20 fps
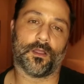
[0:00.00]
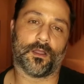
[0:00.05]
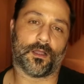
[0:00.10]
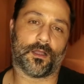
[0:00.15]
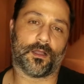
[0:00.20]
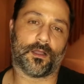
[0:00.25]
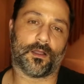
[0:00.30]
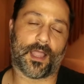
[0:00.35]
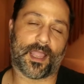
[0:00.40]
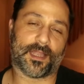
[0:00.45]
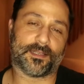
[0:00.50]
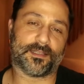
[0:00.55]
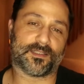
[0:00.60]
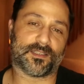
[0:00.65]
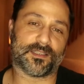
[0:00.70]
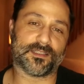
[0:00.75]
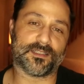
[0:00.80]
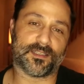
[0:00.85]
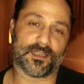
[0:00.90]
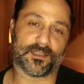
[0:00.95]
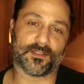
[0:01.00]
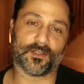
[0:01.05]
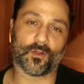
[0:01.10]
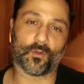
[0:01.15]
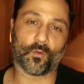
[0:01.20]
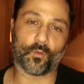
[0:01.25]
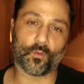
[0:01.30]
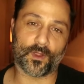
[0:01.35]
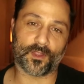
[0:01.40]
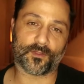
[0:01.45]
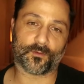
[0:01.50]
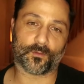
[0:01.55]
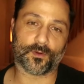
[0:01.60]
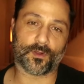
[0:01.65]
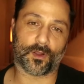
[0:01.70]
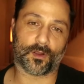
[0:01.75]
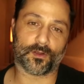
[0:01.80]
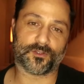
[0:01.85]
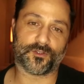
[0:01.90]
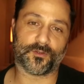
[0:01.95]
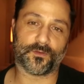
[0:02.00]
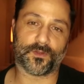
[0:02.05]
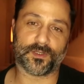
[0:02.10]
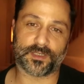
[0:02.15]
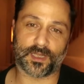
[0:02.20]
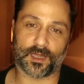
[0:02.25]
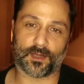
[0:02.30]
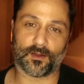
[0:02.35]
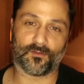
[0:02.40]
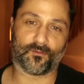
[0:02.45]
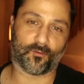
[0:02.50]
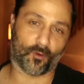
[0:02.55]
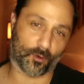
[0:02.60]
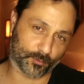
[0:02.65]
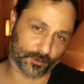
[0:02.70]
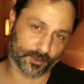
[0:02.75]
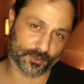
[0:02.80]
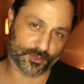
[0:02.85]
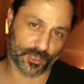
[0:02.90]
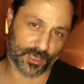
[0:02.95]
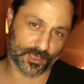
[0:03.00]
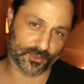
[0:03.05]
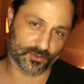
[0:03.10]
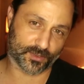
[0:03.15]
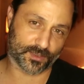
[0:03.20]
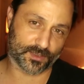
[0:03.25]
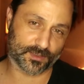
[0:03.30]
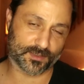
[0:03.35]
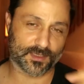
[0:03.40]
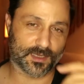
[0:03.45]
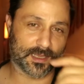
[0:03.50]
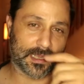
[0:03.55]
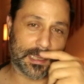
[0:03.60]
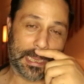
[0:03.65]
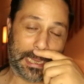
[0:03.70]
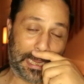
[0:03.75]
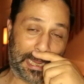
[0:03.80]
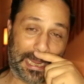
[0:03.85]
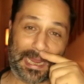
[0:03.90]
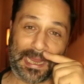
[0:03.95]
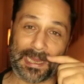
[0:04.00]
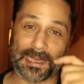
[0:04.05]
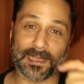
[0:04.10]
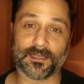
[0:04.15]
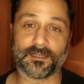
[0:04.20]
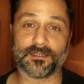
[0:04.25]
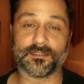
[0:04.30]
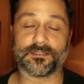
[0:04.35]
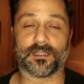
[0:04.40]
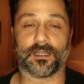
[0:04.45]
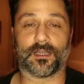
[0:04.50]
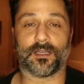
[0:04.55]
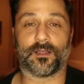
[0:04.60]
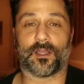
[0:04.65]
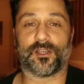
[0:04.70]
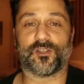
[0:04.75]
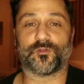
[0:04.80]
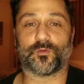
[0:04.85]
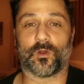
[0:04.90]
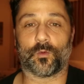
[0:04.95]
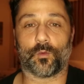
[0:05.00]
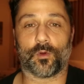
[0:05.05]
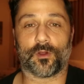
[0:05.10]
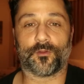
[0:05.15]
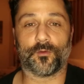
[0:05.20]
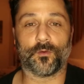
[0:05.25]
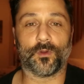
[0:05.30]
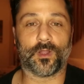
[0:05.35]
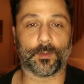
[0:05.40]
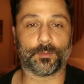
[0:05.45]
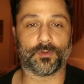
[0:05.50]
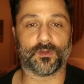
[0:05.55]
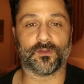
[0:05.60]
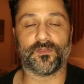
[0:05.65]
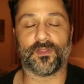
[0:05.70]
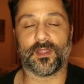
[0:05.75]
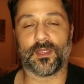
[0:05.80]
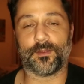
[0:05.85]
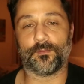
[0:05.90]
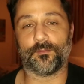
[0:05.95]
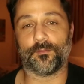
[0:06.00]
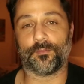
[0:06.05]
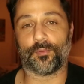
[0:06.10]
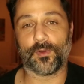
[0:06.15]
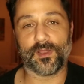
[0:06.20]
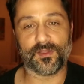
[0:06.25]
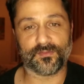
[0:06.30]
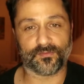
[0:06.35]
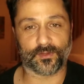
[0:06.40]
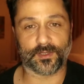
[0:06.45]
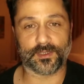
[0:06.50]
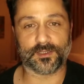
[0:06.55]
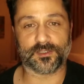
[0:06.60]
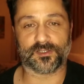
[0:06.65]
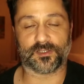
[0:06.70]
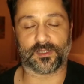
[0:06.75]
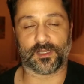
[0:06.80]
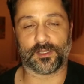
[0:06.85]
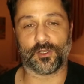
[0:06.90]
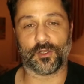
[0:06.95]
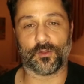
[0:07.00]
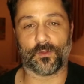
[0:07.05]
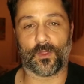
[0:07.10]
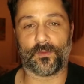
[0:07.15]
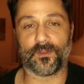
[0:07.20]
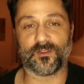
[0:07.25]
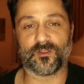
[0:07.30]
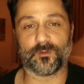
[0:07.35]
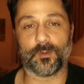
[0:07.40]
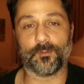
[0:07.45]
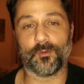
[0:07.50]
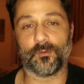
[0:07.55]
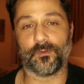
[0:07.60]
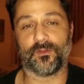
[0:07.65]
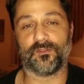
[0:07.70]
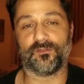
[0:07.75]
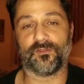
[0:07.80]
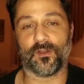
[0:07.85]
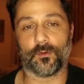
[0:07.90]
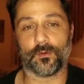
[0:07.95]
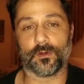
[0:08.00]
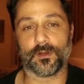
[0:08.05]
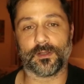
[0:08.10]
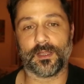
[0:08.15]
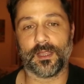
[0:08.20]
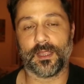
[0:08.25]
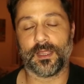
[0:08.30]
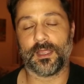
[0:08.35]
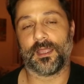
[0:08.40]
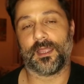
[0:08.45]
at Distant Signal with regard to The Tear, formerly Changelings. And I just want to work through a couple of them briefly just to let you know that things have been moving forward